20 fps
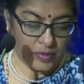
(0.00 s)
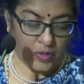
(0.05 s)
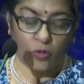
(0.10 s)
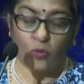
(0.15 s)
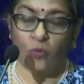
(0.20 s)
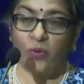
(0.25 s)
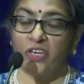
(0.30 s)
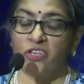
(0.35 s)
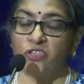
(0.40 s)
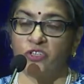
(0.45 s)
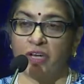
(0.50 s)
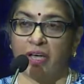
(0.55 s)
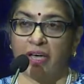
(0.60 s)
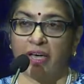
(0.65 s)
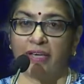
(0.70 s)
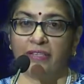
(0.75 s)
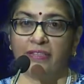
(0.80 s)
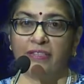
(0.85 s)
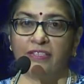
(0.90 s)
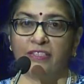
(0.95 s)
We
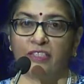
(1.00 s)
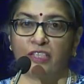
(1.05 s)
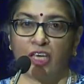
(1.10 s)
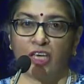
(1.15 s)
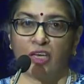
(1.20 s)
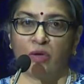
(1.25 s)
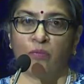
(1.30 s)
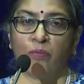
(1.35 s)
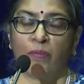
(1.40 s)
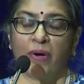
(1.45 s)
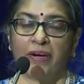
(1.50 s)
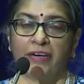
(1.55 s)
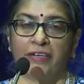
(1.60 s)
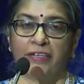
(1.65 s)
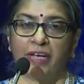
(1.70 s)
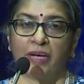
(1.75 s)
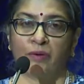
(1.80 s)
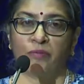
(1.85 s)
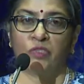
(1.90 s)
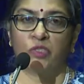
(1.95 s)
share the same
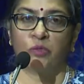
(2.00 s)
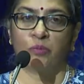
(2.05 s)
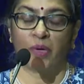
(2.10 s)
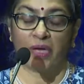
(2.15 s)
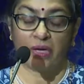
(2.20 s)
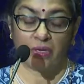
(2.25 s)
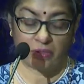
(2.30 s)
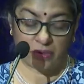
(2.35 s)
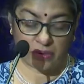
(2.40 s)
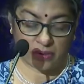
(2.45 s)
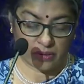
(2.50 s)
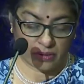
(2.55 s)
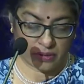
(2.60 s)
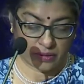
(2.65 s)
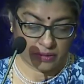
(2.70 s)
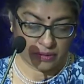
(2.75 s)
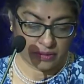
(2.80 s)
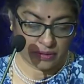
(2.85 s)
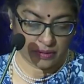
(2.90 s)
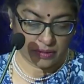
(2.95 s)
maritime space.
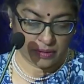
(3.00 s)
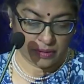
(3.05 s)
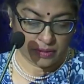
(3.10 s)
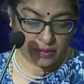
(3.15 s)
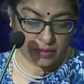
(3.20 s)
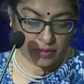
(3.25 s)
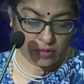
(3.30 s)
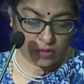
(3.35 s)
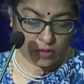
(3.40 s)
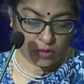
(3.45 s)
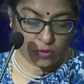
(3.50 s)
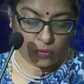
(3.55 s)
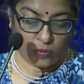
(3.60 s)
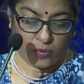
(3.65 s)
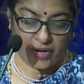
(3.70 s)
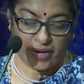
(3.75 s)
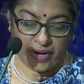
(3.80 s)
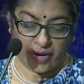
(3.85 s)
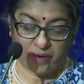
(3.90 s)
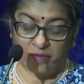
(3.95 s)
We
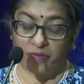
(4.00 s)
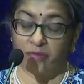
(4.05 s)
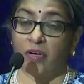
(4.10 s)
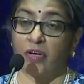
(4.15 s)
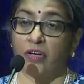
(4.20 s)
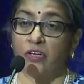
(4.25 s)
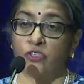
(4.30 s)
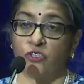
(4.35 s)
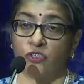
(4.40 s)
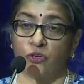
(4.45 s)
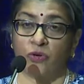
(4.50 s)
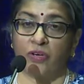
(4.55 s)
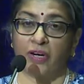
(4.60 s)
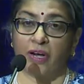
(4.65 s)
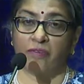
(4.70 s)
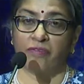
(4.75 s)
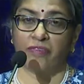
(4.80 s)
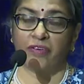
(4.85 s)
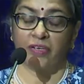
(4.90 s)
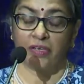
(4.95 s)
have
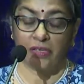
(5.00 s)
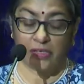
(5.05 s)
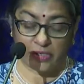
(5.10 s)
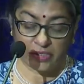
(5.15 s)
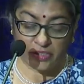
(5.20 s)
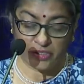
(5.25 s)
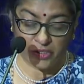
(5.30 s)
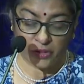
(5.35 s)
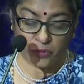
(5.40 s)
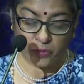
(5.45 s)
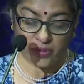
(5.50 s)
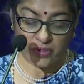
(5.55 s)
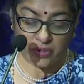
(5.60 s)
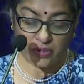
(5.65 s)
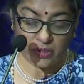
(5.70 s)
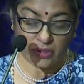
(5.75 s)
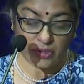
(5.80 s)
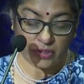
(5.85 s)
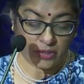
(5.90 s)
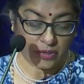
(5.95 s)
geographical
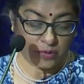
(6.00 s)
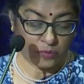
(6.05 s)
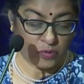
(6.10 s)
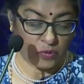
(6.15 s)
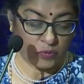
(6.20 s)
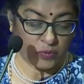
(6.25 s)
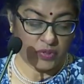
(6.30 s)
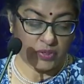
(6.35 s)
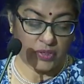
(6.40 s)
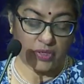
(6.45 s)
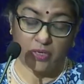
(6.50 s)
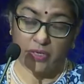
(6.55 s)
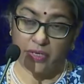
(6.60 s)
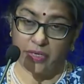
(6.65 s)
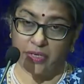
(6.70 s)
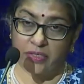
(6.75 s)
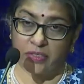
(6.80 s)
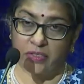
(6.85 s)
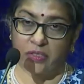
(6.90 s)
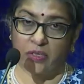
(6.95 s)
contiguity between
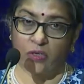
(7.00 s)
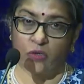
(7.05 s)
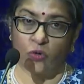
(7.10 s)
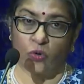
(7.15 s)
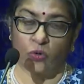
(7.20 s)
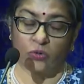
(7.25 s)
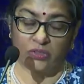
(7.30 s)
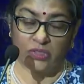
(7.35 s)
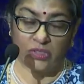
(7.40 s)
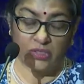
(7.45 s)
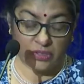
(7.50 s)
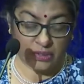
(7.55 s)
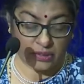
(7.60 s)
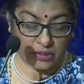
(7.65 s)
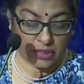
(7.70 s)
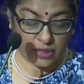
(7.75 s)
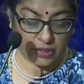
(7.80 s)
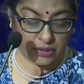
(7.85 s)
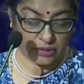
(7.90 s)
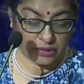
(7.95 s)
India's northeast
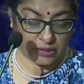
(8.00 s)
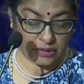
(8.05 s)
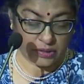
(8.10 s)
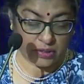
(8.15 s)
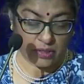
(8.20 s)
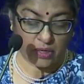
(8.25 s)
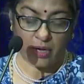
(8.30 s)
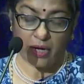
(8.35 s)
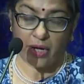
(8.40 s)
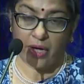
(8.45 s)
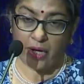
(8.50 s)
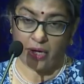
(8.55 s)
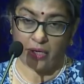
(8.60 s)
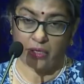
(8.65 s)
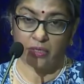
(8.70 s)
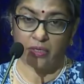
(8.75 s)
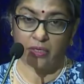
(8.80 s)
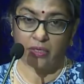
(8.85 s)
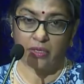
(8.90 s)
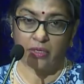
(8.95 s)
states
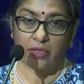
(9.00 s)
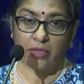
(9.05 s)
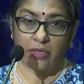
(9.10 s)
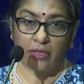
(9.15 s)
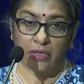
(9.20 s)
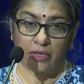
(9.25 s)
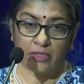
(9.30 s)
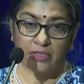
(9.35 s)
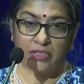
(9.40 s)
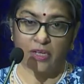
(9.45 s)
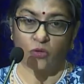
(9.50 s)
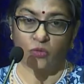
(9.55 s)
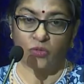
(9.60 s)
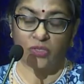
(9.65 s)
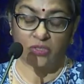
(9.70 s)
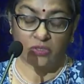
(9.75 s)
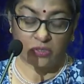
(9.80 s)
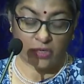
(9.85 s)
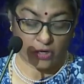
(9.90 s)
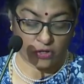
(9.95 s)
and
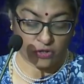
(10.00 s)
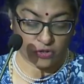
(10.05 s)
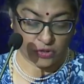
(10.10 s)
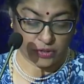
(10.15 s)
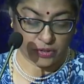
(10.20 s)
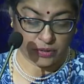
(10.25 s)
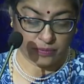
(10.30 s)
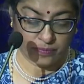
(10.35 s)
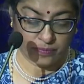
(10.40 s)
Southeast Asia.